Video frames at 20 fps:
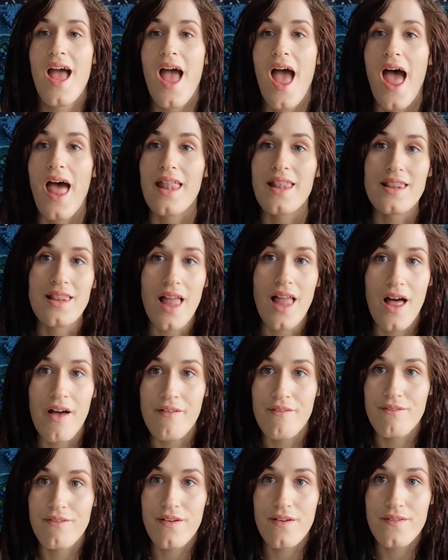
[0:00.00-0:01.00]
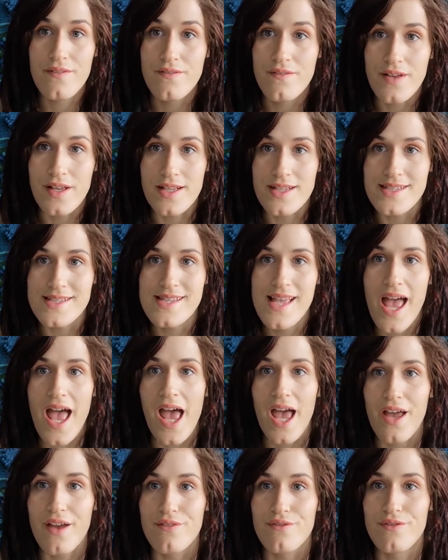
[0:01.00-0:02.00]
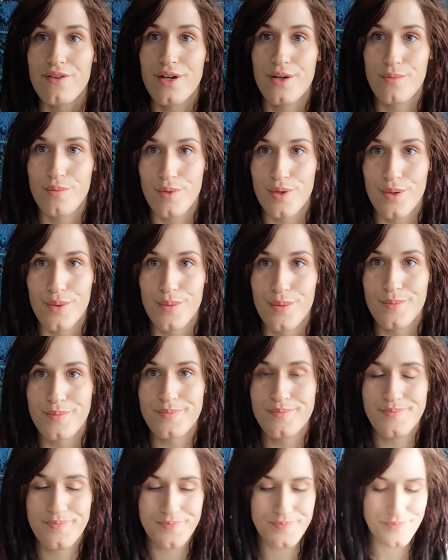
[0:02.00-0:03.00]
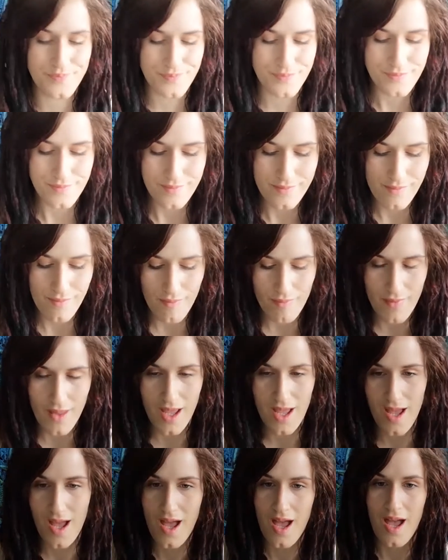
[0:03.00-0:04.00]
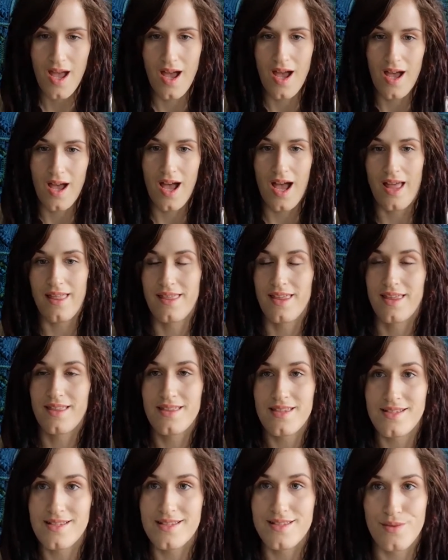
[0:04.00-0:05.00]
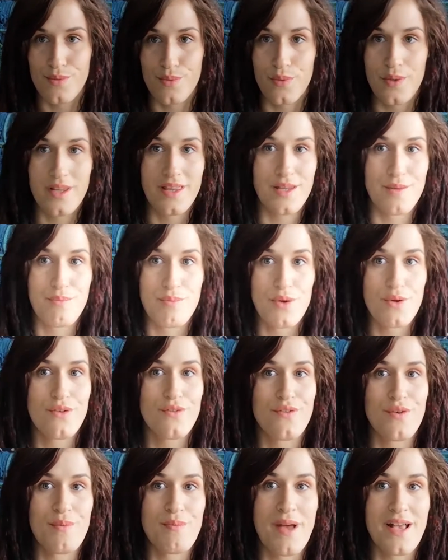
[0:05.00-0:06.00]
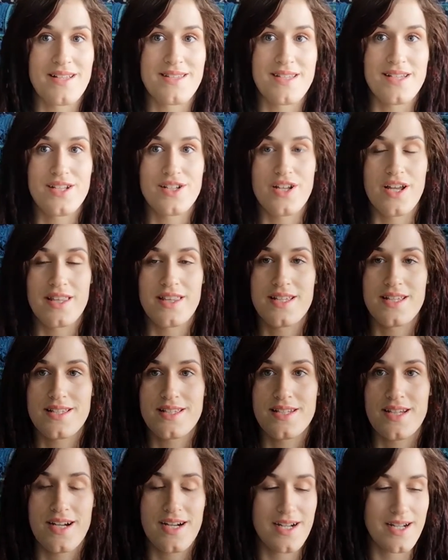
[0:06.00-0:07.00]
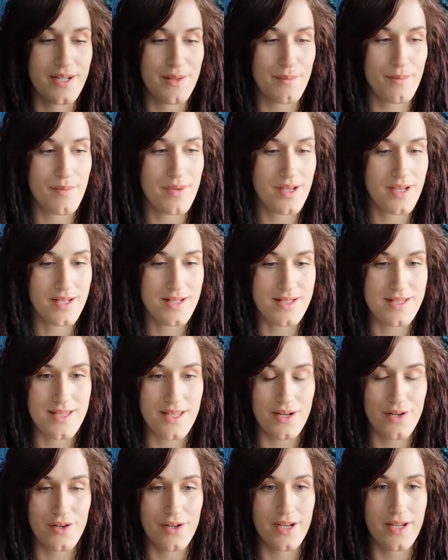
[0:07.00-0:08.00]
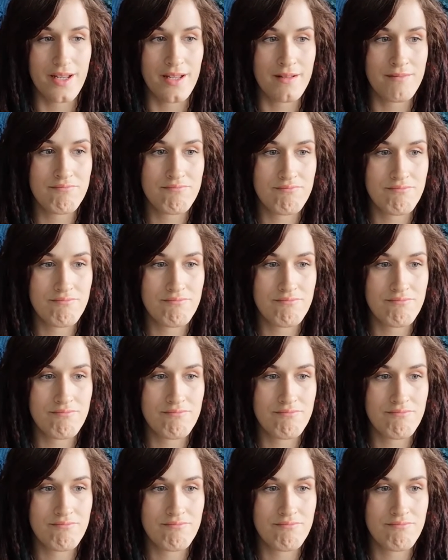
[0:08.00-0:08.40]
and love fills every room. I think this is a really beautiful message at this time, considering